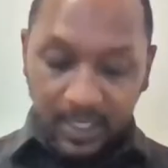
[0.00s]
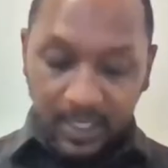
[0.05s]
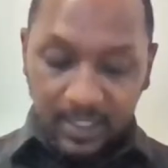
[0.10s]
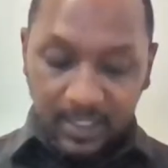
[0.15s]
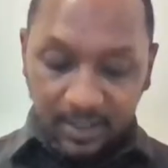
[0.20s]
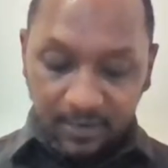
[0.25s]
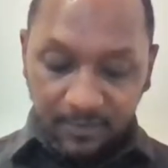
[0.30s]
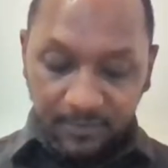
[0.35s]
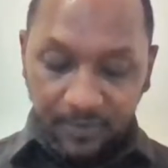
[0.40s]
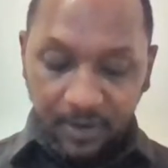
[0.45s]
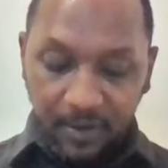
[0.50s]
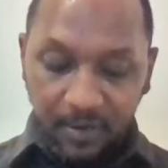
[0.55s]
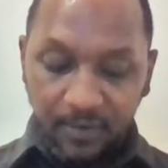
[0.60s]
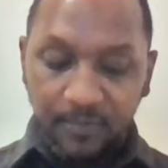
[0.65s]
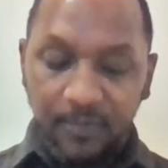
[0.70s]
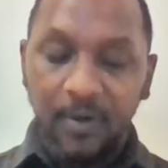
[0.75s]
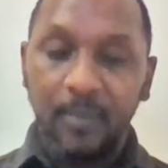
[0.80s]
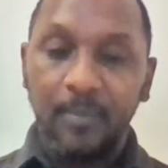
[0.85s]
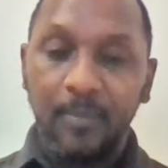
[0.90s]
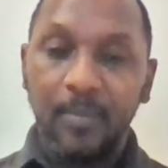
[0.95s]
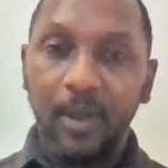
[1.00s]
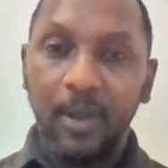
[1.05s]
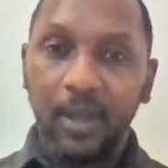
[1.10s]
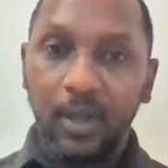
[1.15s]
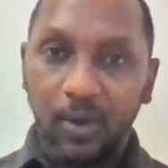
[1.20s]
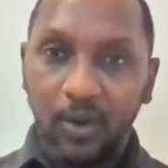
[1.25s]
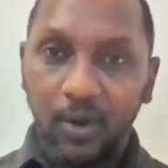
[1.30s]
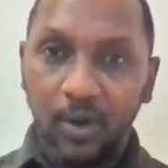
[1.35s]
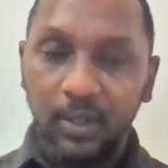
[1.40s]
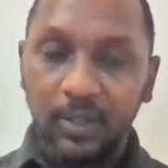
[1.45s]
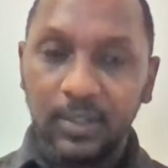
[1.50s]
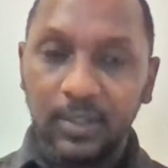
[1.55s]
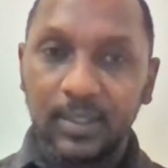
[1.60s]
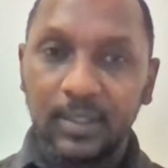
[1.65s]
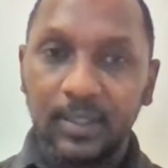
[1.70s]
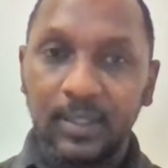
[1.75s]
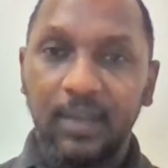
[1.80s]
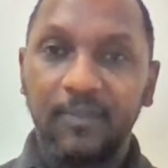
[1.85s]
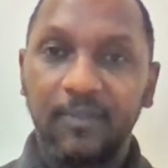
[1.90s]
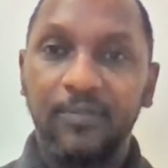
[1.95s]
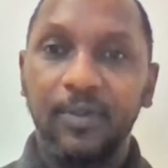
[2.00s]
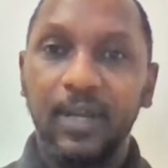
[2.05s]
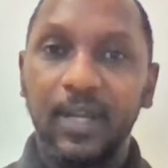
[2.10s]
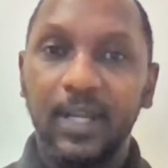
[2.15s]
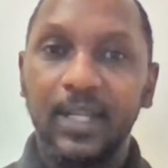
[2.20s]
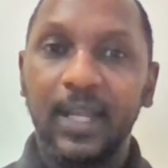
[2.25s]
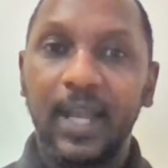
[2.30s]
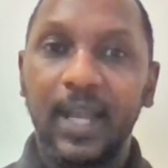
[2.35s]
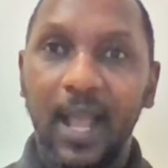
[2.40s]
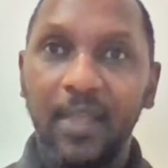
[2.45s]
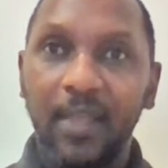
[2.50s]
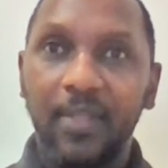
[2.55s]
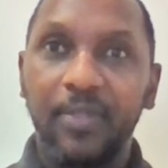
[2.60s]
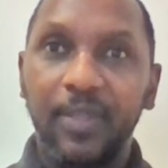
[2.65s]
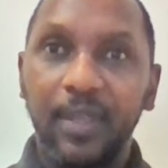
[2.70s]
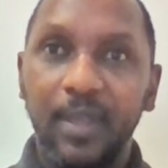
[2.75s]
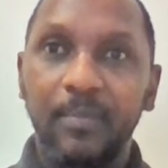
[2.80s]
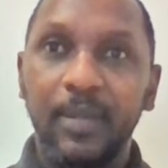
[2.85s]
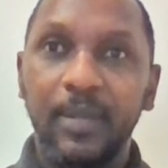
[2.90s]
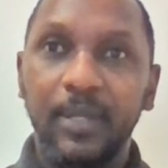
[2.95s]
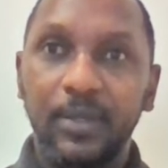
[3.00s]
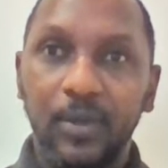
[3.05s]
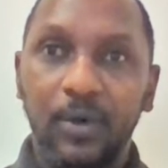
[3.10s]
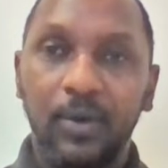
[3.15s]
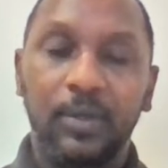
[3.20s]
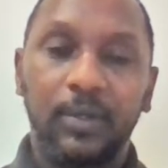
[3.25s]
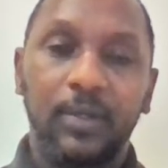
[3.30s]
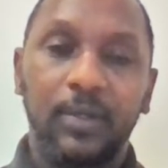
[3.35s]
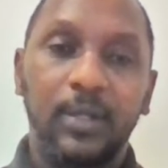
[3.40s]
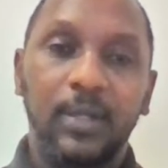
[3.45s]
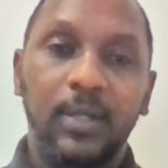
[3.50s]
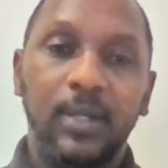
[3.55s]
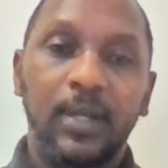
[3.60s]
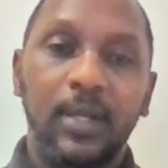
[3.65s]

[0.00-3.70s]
The reason for you for boycott now for let the right thing be done.